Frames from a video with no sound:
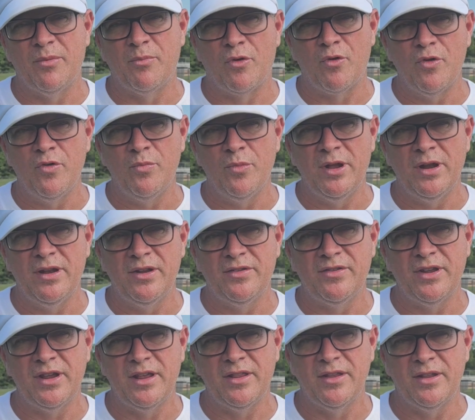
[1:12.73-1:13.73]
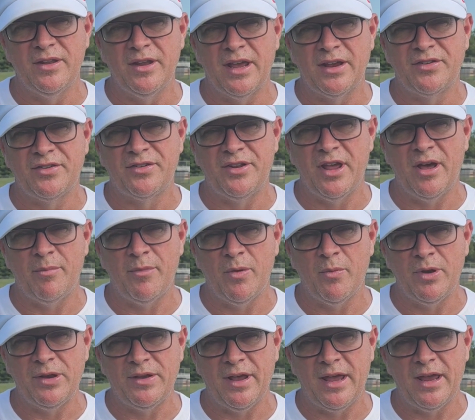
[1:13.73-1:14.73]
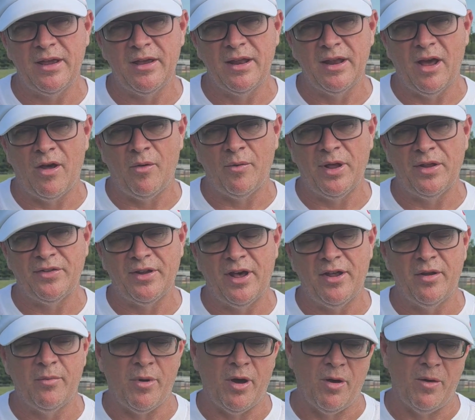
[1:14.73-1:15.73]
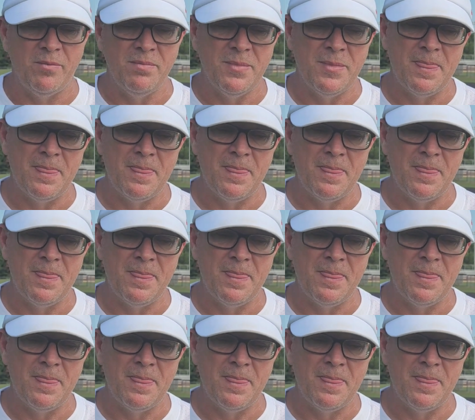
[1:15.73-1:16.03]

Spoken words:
improvement and seeing the next step that we take, on that side of the ball.